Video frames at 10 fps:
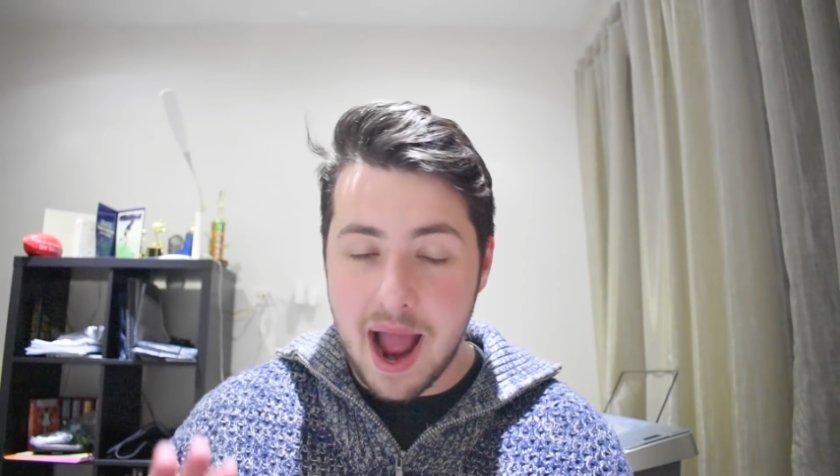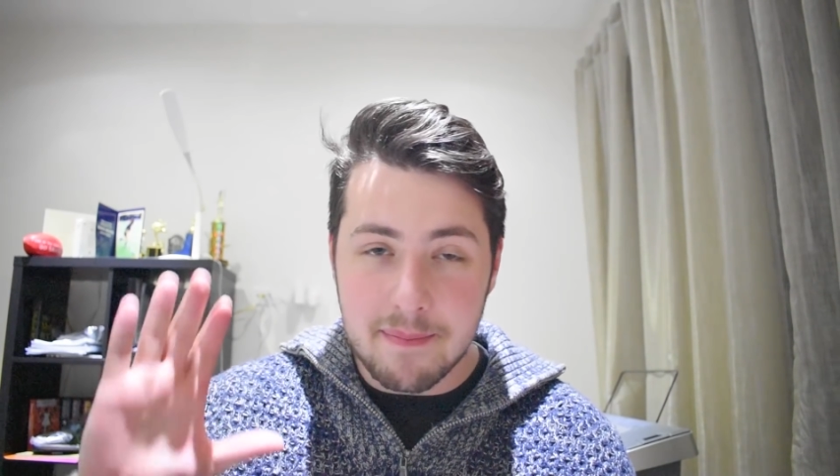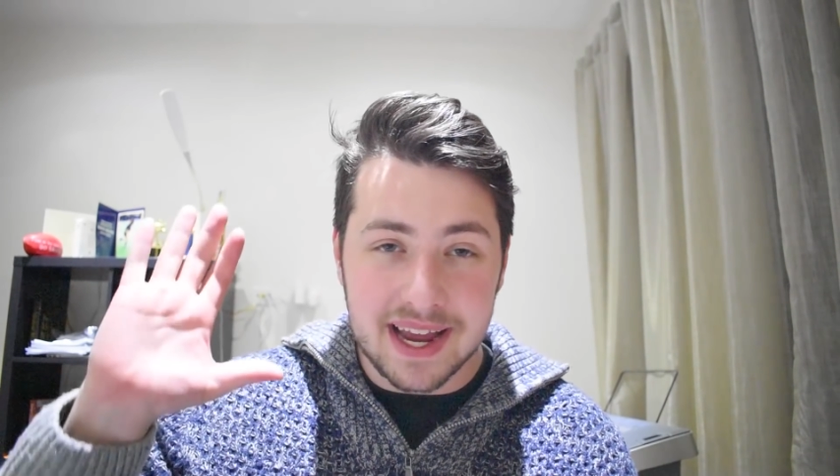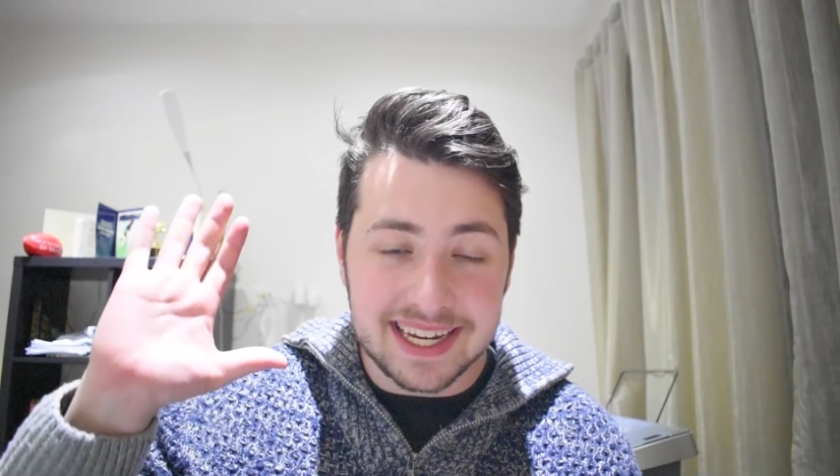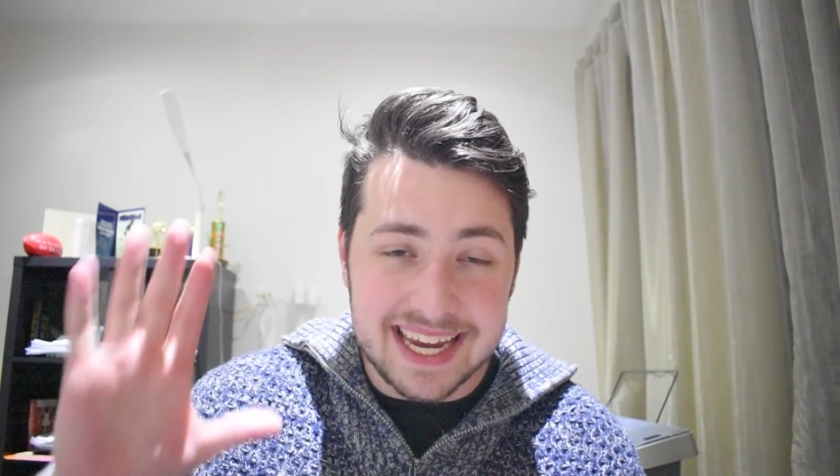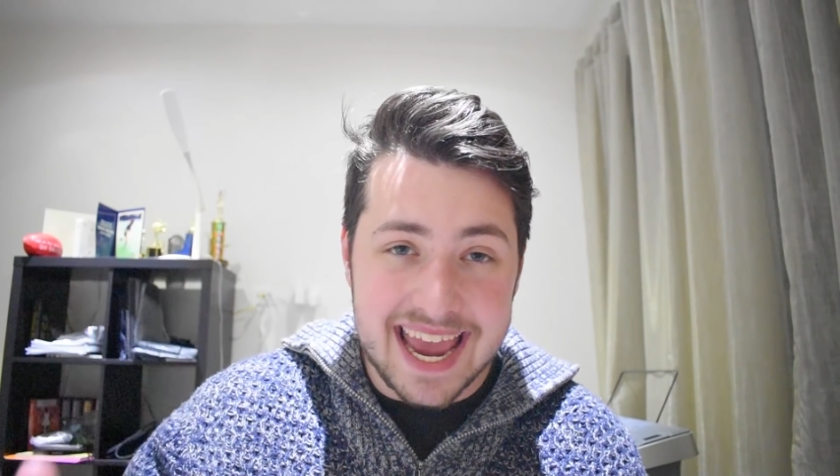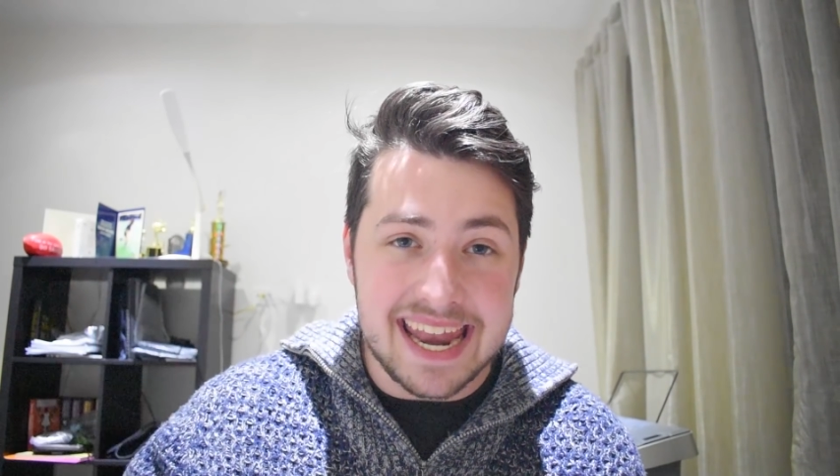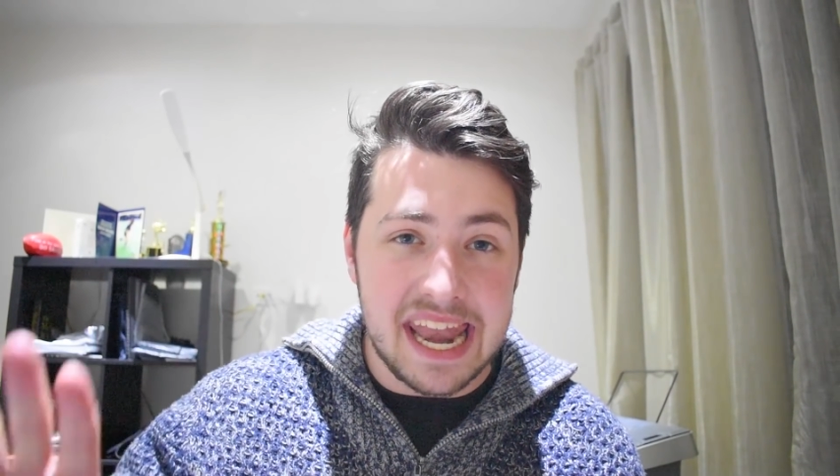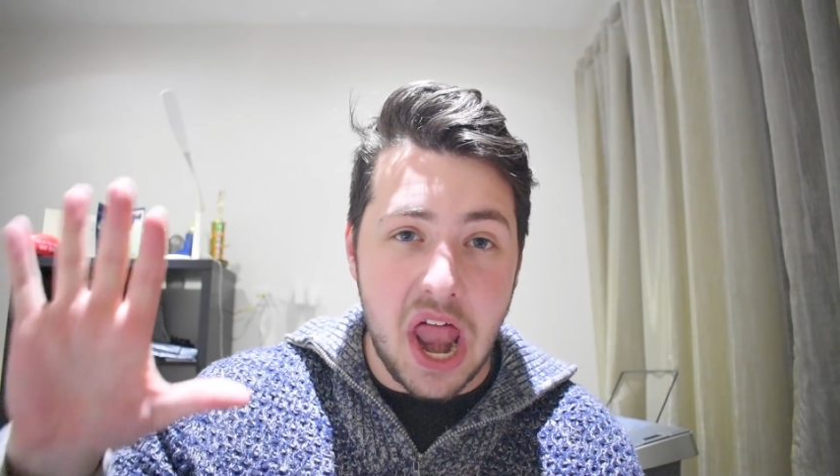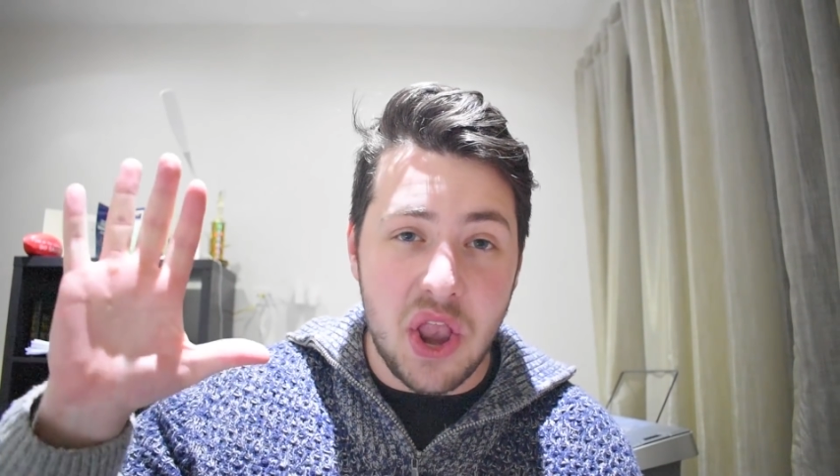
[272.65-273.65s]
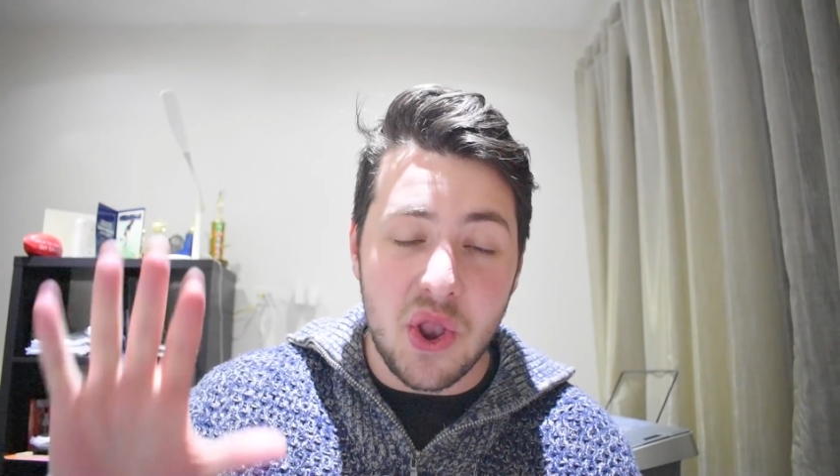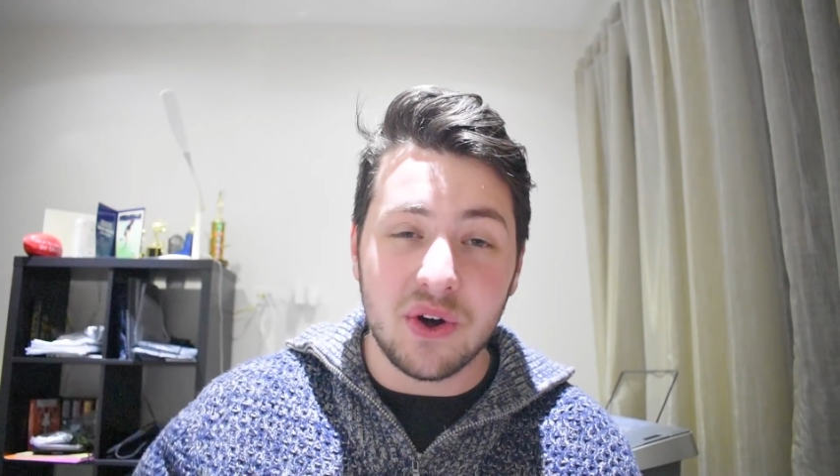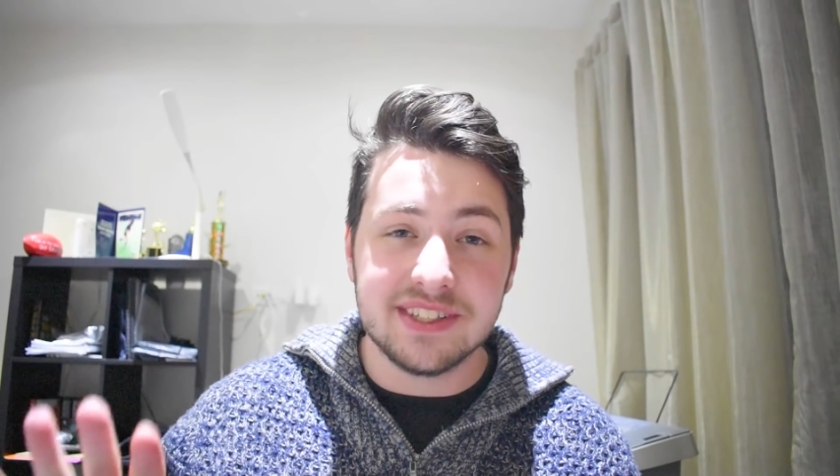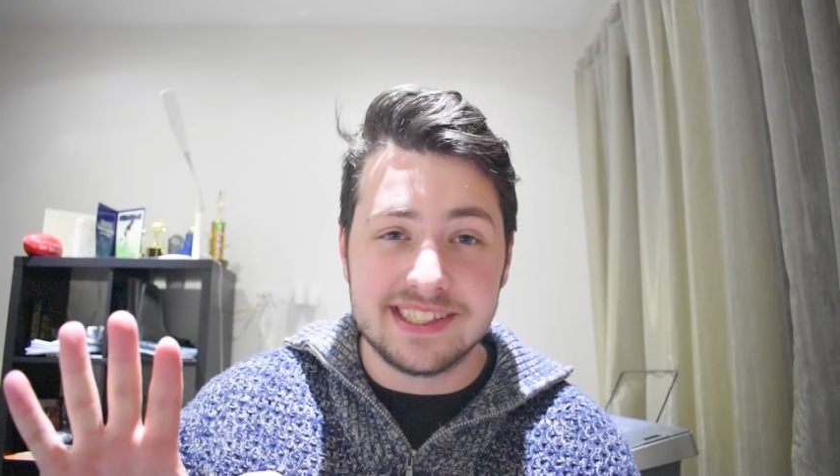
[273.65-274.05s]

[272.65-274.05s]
I'm again not